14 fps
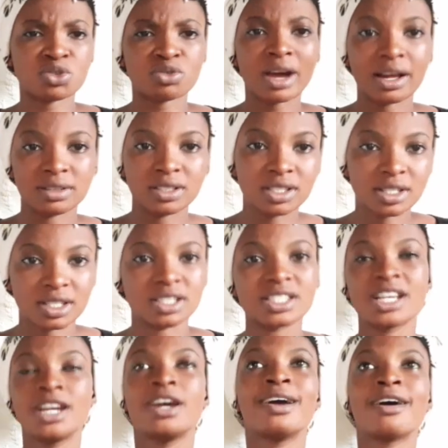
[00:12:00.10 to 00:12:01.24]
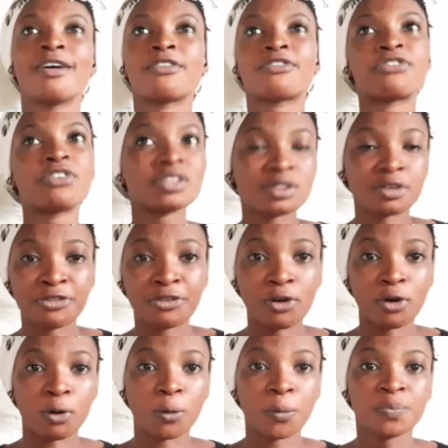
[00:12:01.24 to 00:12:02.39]
try out these things. First of
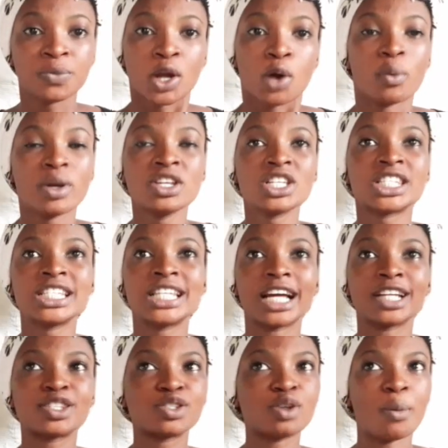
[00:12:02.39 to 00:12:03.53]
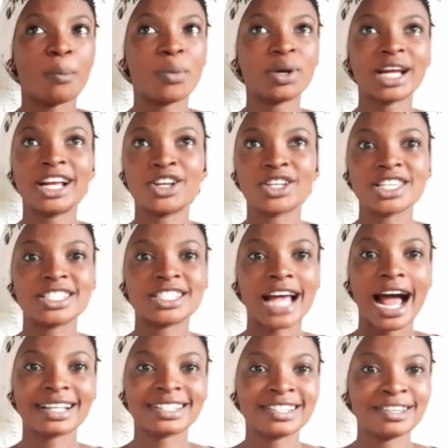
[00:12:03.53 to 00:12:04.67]
all, when you see that your mother-in-law is
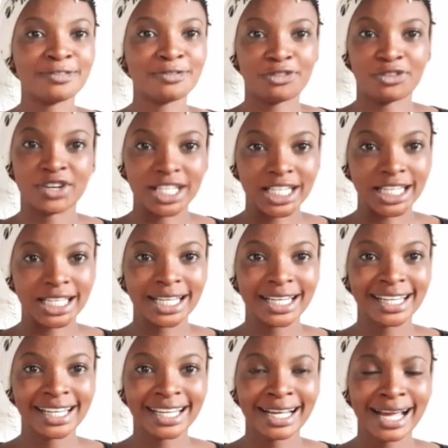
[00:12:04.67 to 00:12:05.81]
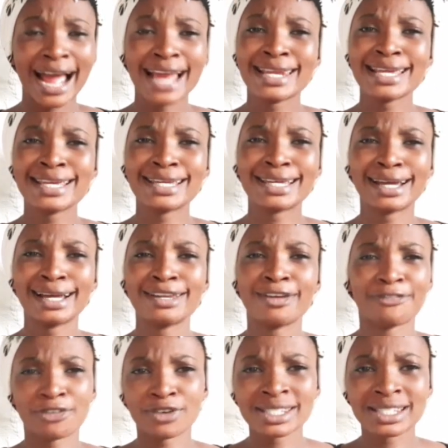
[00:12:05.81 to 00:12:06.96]
acting funny, I think the
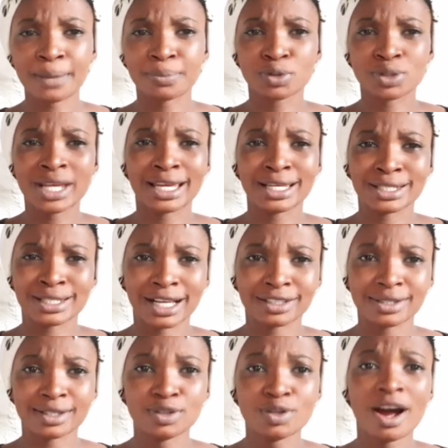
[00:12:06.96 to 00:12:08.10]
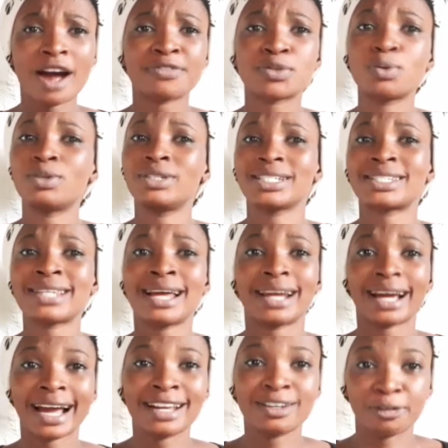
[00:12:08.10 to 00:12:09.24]
first step to take is that you have to understand
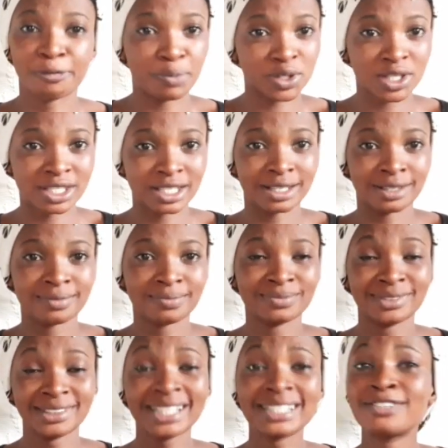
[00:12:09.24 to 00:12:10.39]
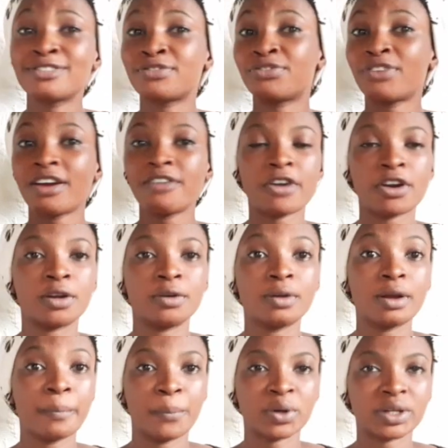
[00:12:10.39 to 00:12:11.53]
that kind of person. That is very, very
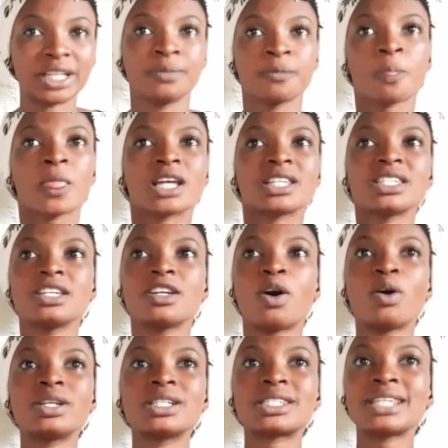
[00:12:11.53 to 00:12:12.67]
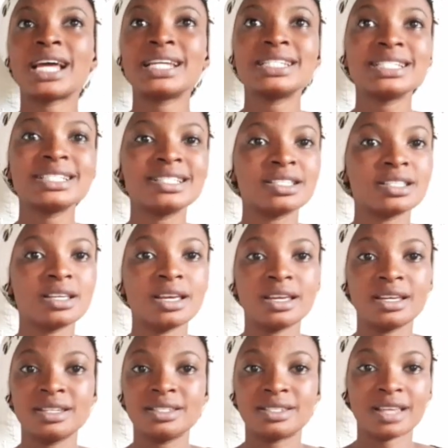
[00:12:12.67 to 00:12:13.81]
important. See, understanding
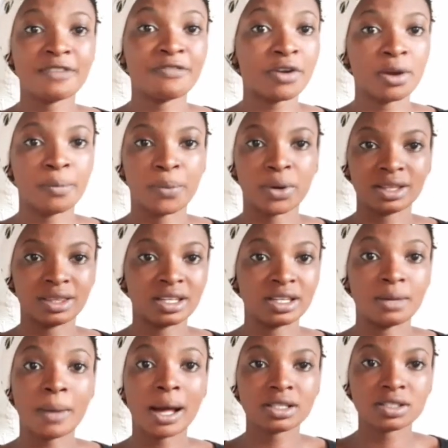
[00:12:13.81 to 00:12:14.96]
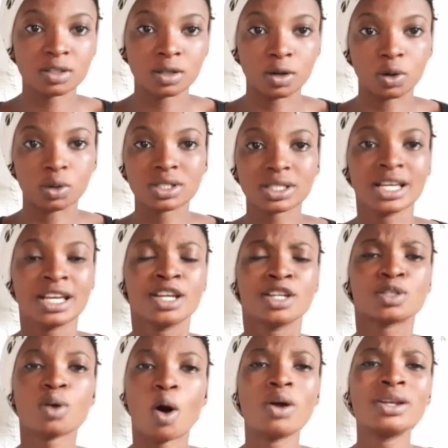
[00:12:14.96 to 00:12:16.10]
is a very important thing. It matters a lot.
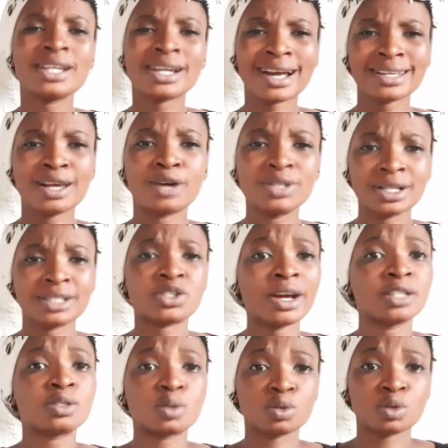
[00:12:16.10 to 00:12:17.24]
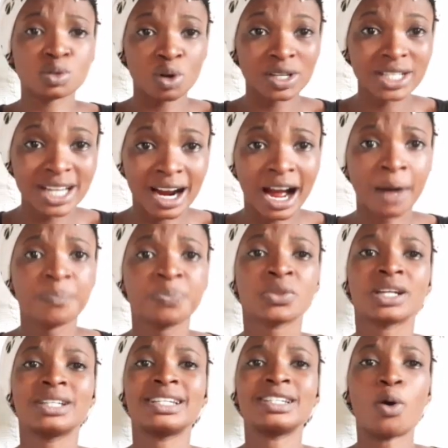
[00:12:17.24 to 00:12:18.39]
So try to study her,
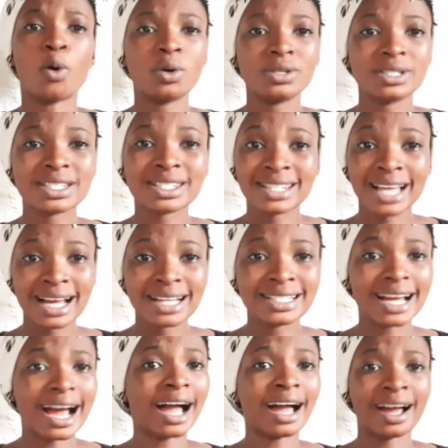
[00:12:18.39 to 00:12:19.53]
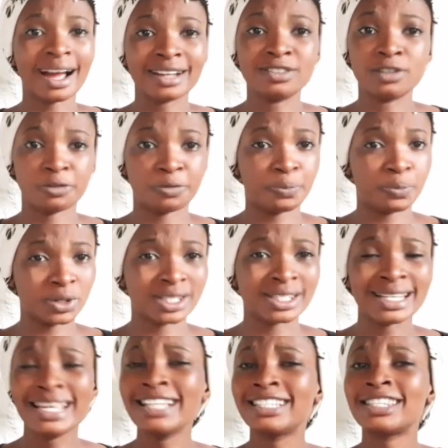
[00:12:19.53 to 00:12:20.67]
then understand a kind of
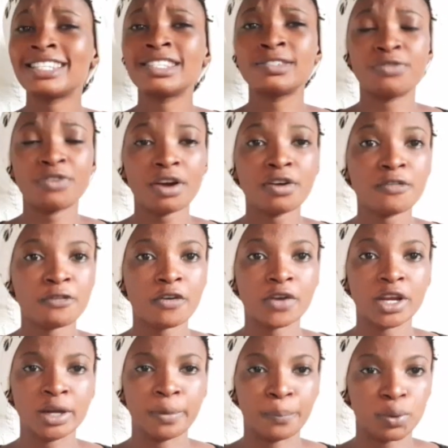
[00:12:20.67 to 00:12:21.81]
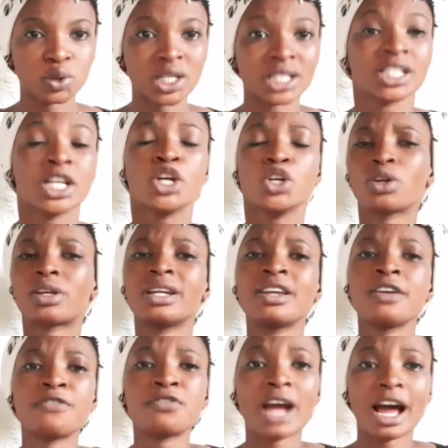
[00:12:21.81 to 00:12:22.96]
person. It is very, very important. You can
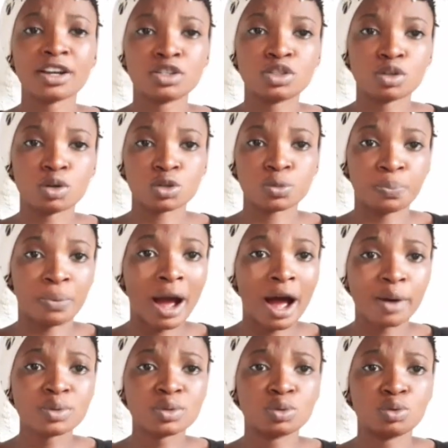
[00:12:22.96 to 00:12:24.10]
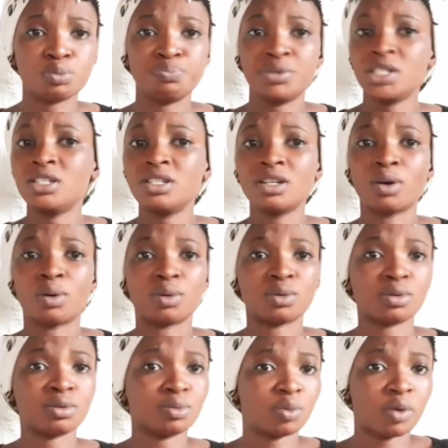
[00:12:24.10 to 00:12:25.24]
even ask your spouse to be
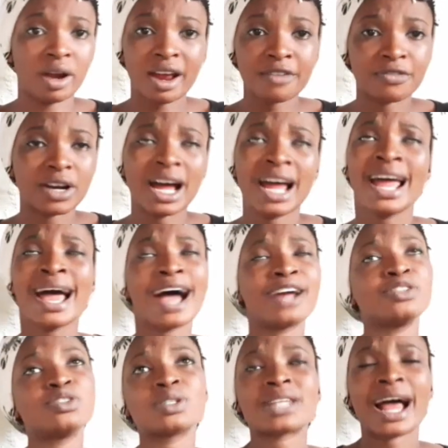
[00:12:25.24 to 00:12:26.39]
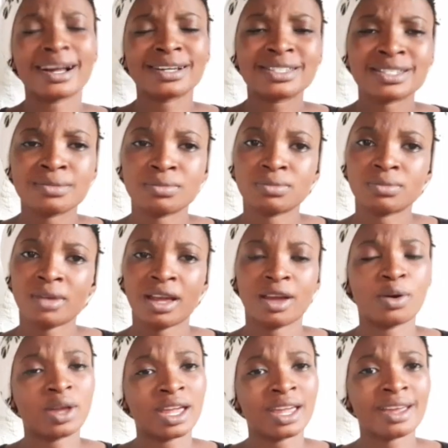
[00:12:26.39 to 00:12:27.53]
or whatever, and just ask him,
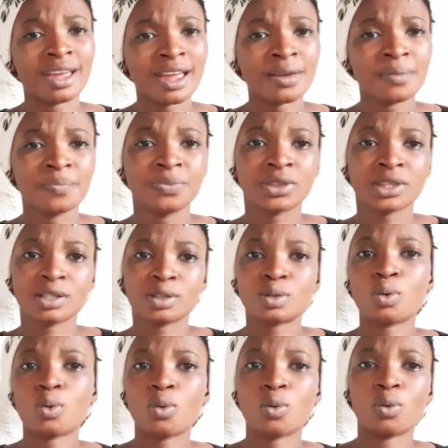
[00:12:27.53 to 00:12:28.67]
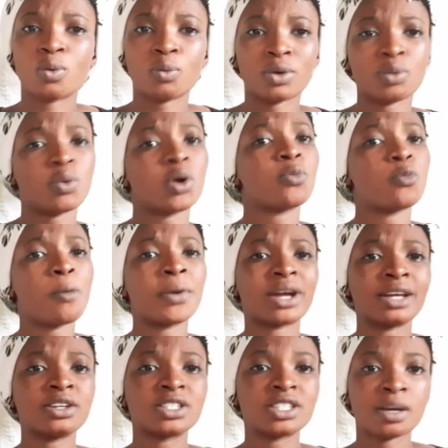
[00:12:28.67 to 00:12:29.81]
okay, so what more
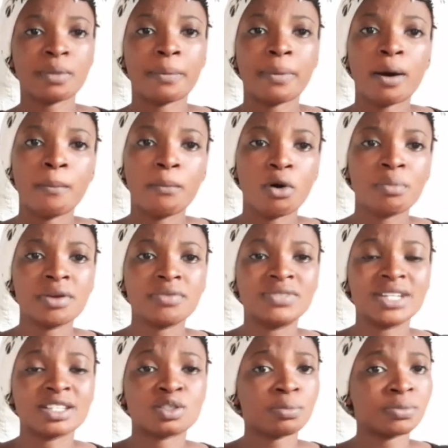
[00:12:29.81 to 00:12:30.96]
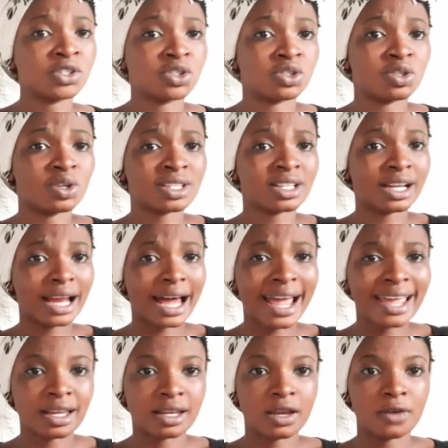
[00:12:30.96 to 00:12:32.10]
can you tell me about mommy? There's something she doesn't
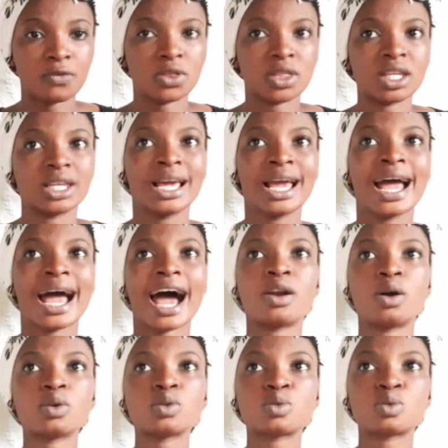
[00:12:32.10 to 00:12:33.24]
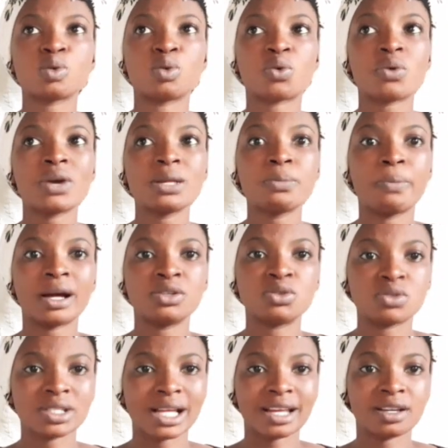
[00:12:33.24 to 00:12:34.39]
like and everything. And also create
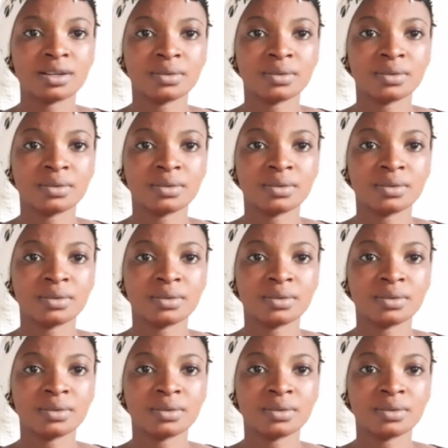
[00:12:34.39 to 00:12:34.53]
boundaries. Like,